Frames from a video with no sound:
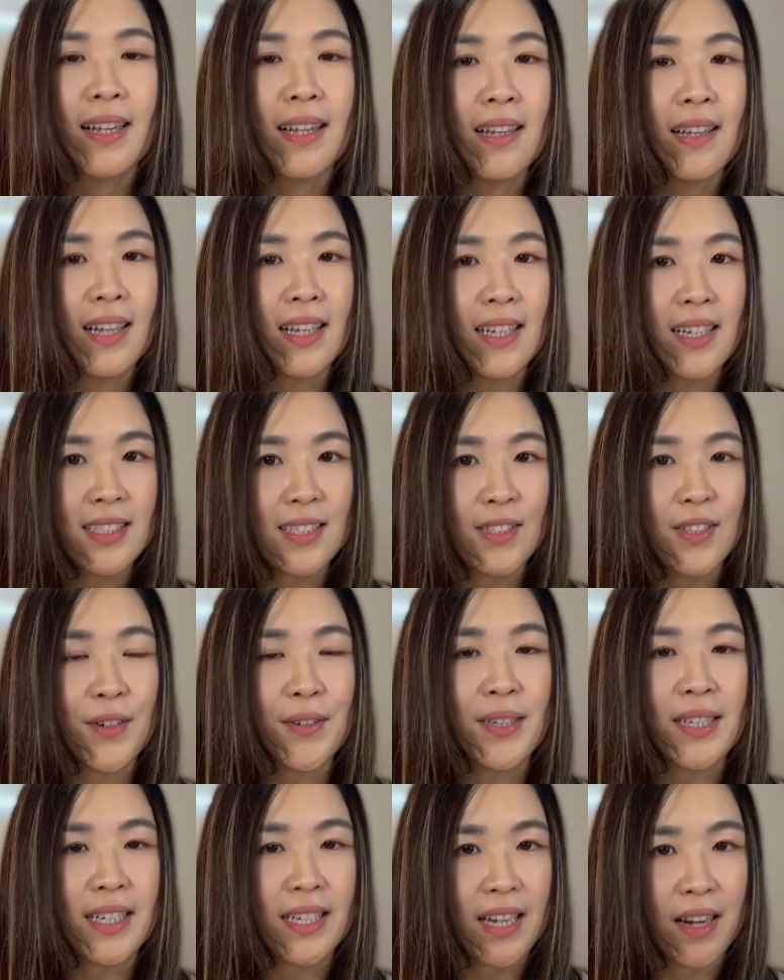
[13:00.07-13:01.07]
Let us
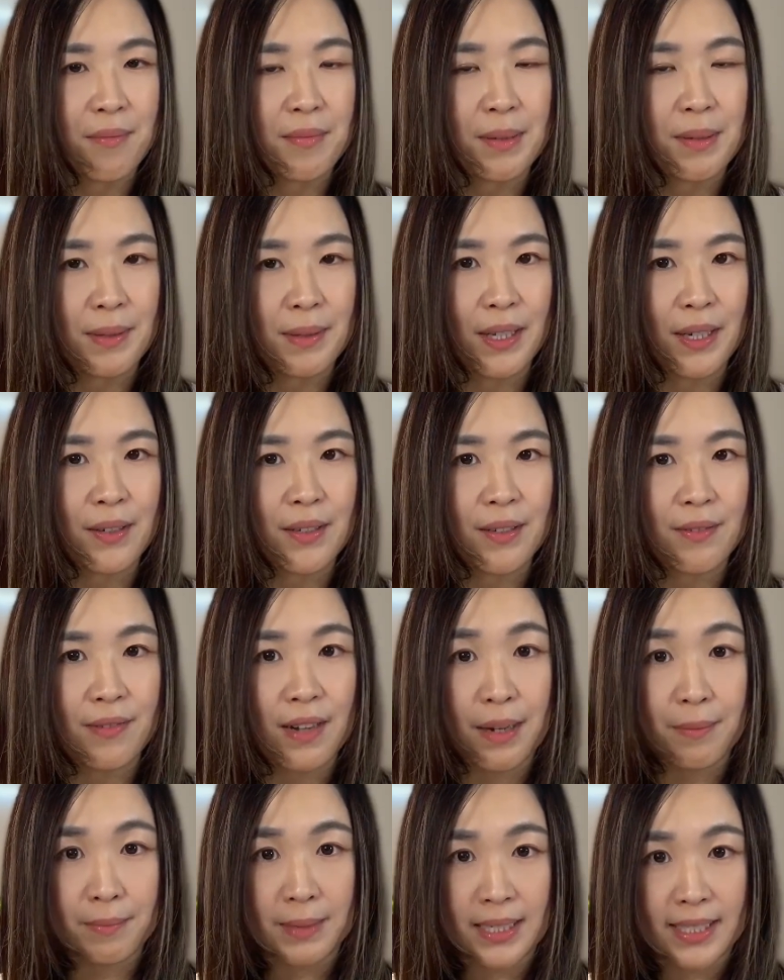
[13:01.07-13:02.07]
know in the comment below
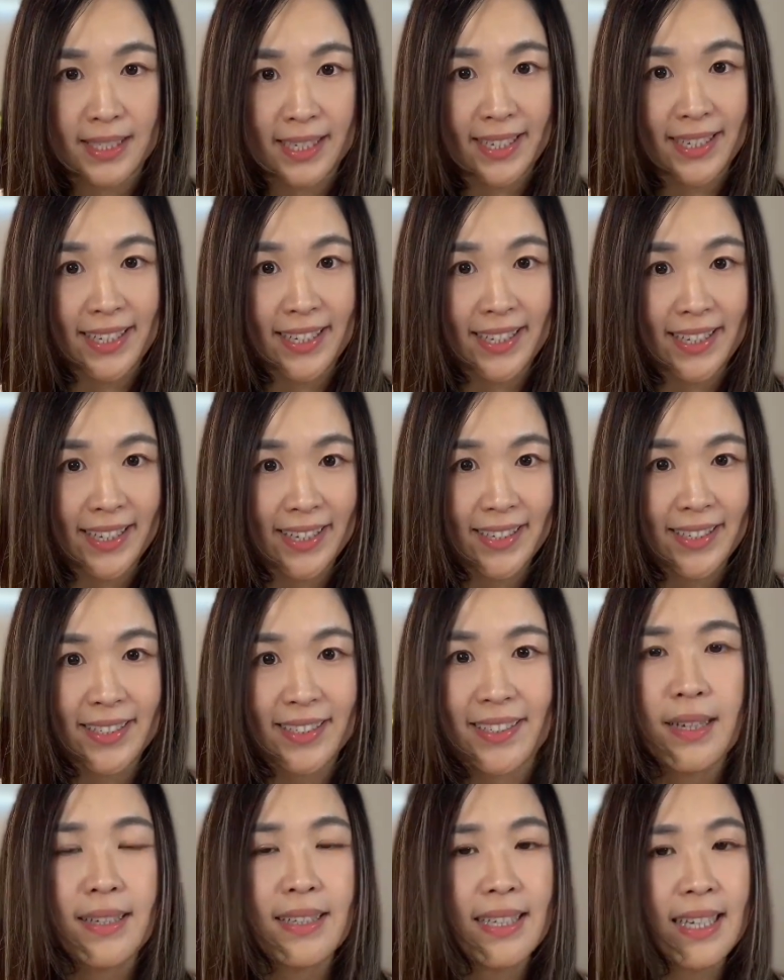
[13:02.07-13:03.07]
if I missed anything.
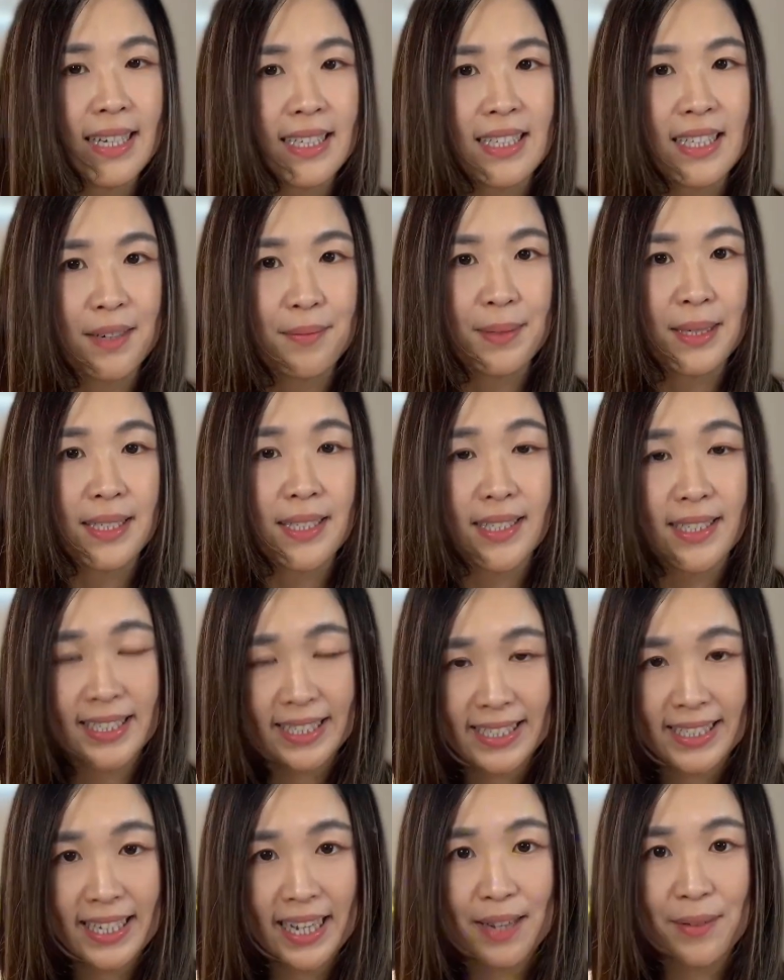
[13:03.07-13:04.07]
Next up in the
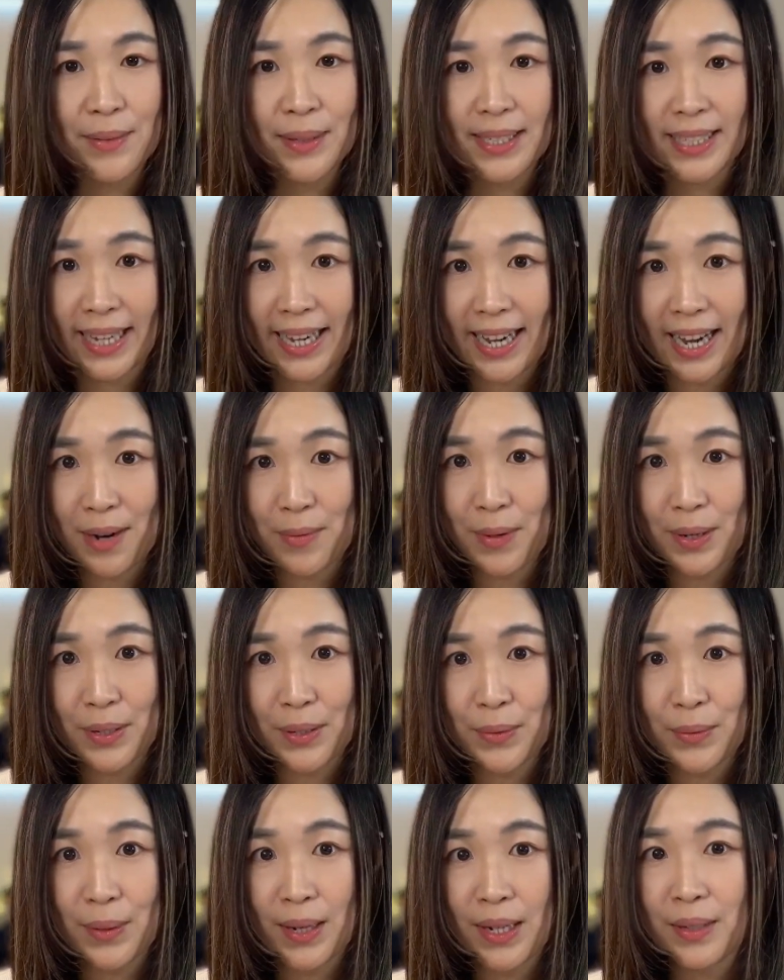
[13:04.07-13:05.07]
Design with AI
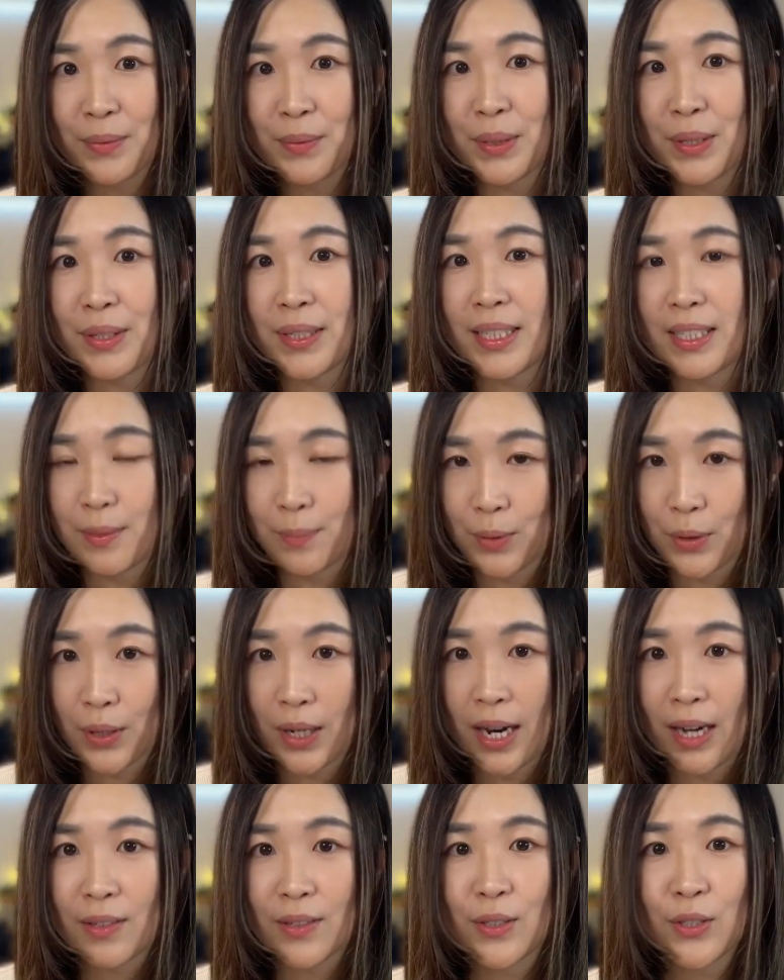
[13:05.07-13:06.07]
101, we'll
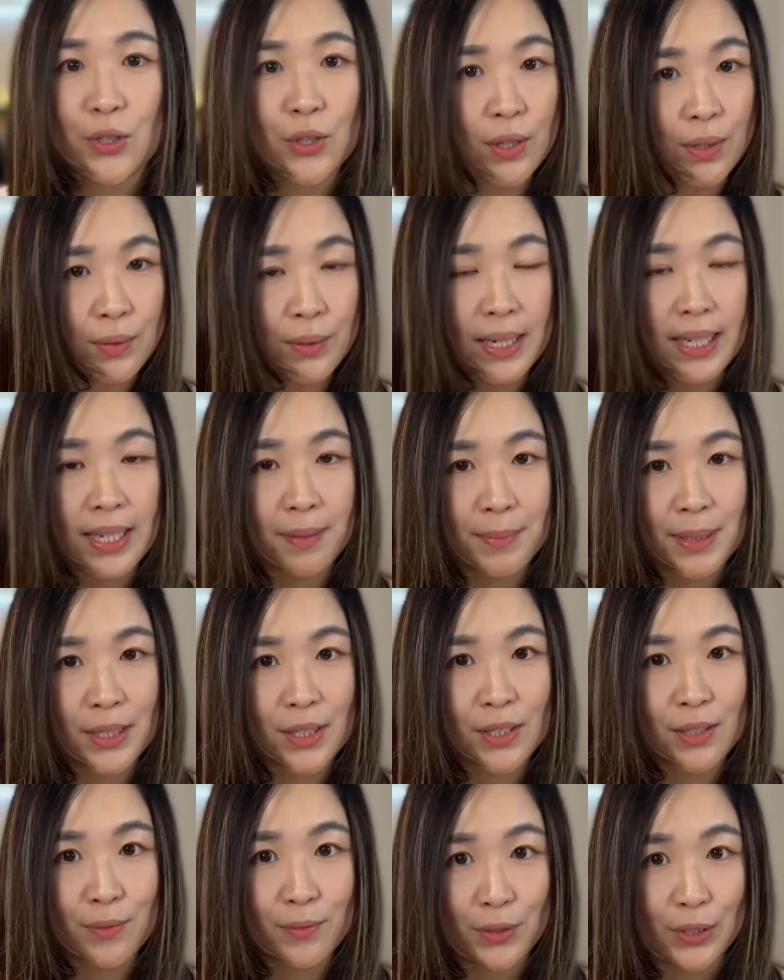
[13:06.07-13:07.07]
explore how to generate
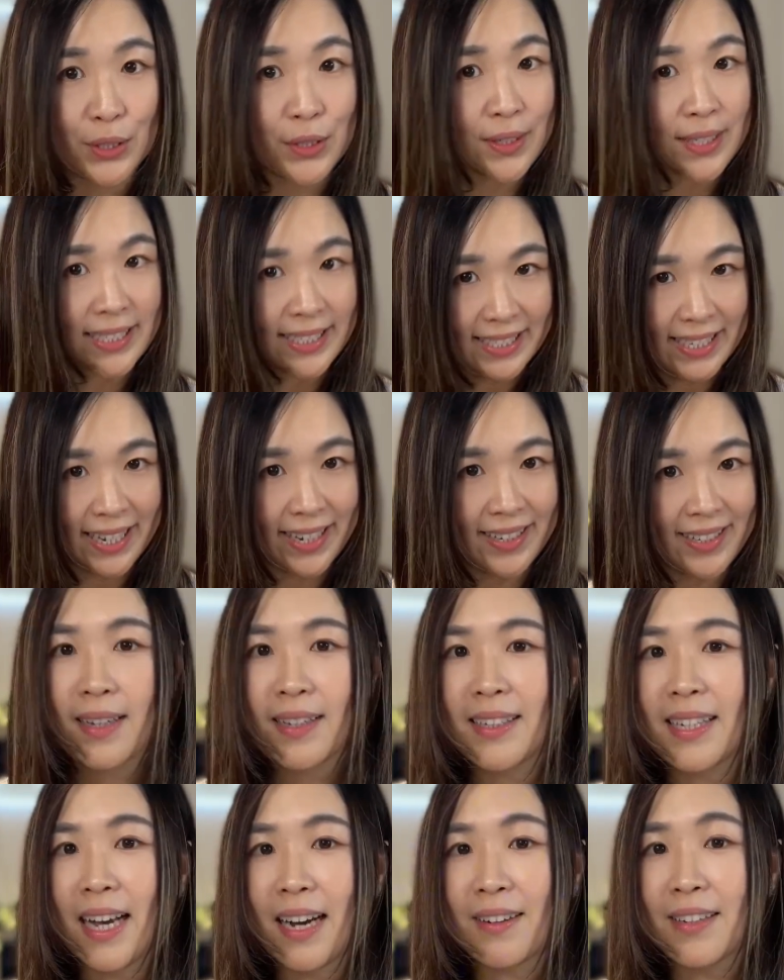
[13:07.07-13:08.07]
images for your design.
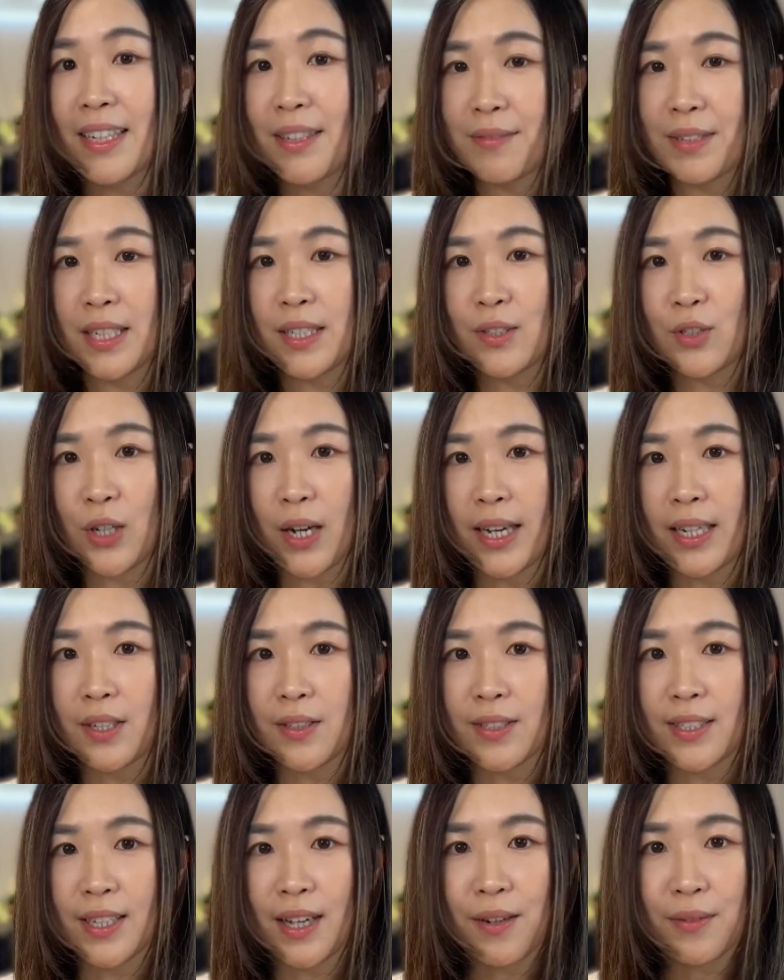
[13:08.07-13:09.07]
Now give it a try
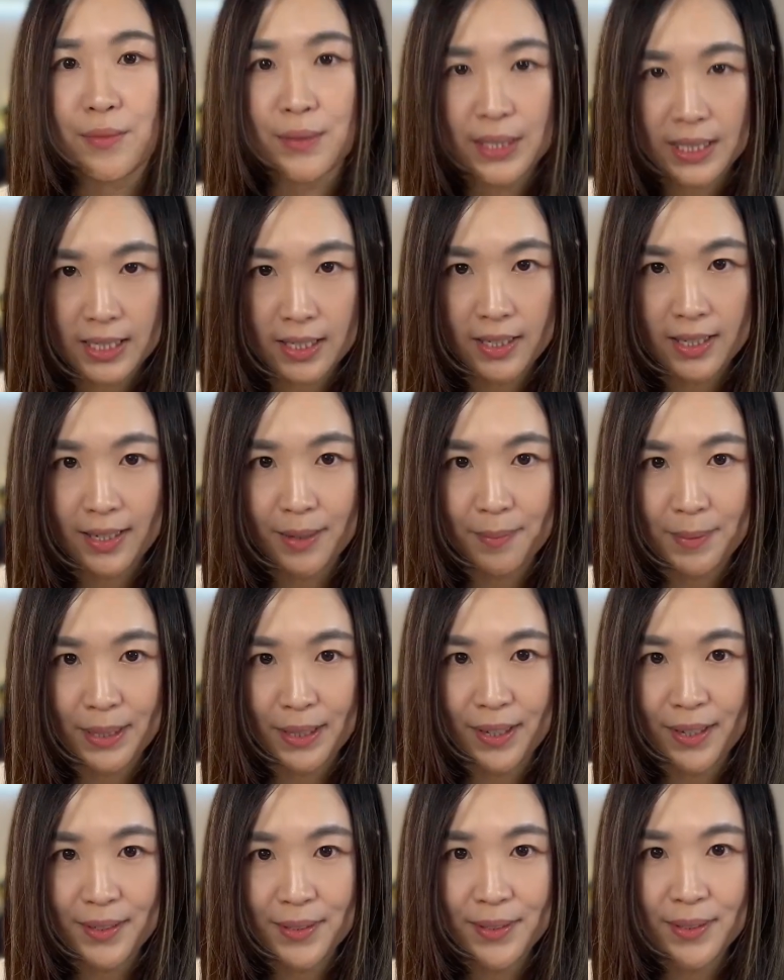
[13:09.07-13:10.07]
yourself with the link
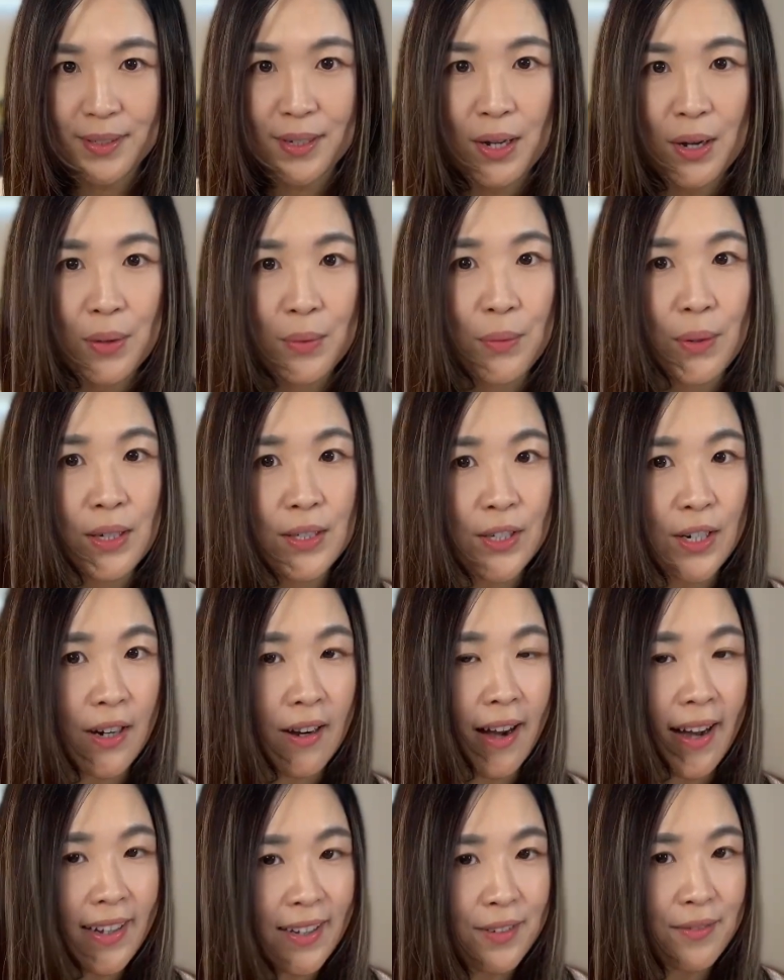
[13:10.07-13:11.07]
below. Watch
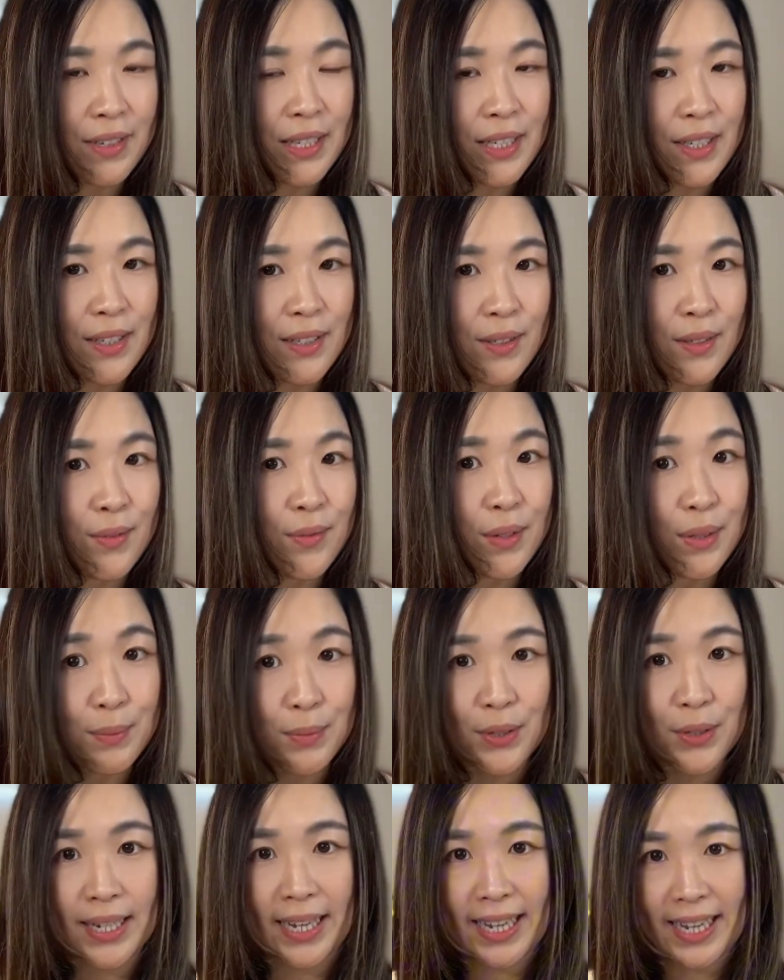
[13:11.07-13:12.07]
our other videos for
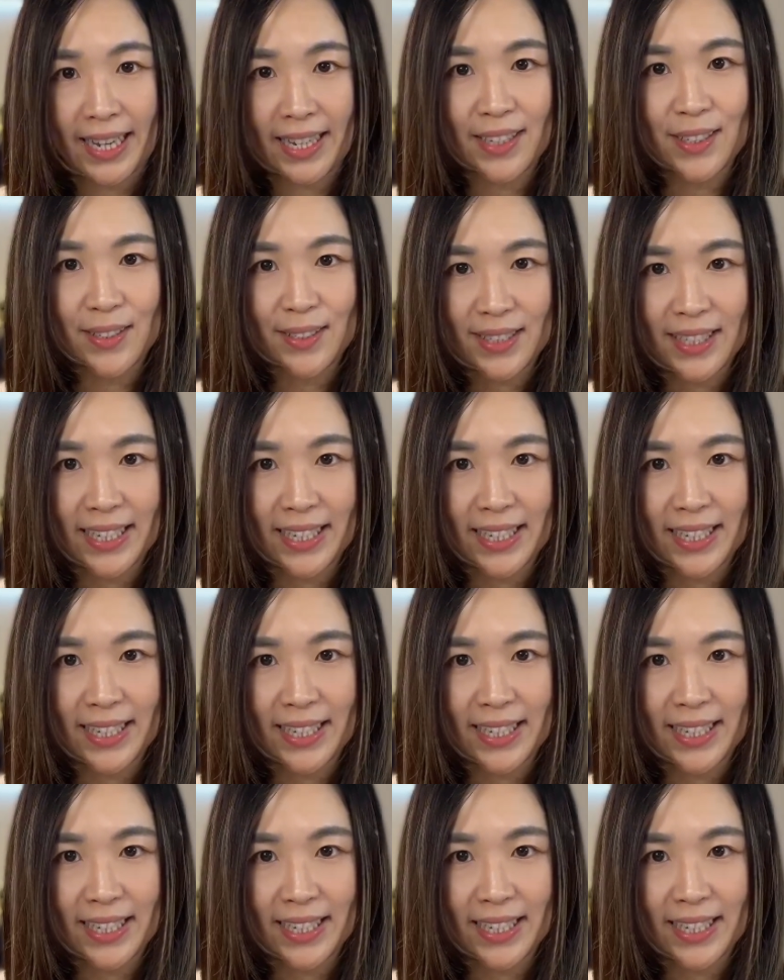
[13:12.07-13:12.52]
more AI use